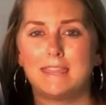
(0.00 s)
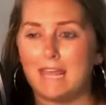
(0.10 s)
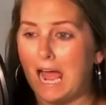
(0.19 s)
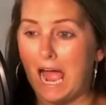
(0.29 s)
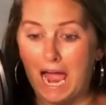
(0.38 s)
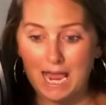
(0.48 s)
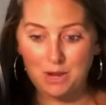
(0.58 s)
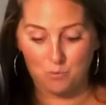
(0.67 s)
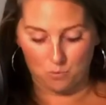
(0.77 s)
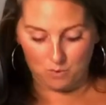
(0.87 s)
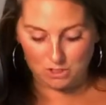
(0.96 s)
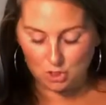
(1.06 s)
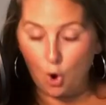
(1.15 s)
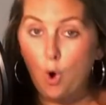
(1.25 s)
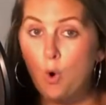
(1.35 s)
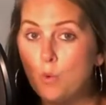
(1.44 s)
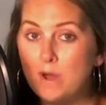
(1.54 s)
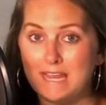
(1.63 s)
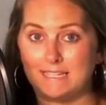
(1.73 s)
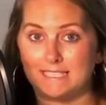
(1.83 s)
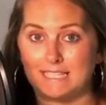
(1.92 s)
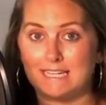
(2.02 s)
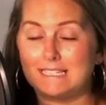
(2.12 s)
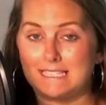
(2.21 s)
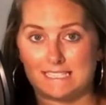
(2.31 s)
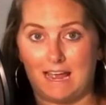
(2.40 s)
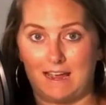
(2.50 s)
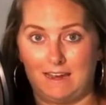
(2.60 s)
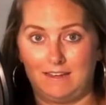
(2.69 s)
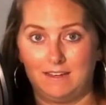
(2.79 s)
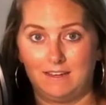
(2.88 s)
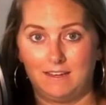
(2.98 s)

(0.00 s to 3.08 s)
that I was always inside